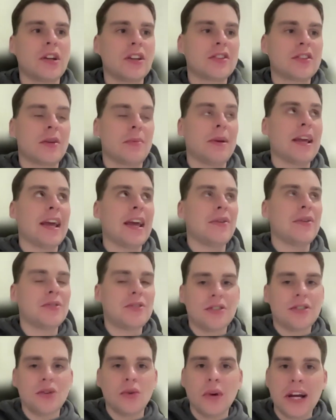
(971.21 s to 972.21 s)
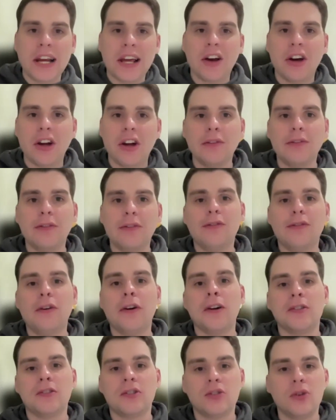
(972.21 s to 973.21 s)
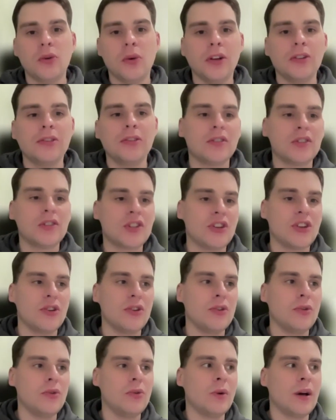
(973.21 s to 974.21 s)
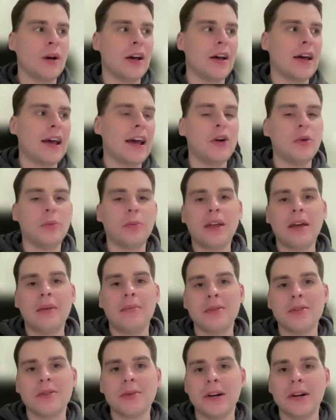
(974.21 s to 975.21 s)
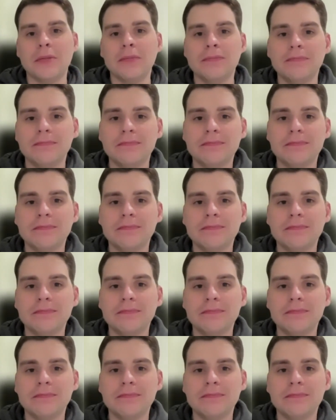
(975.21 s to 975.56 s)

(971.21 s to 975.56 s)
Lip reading: somebody else has already kind of followed through on to help them as well.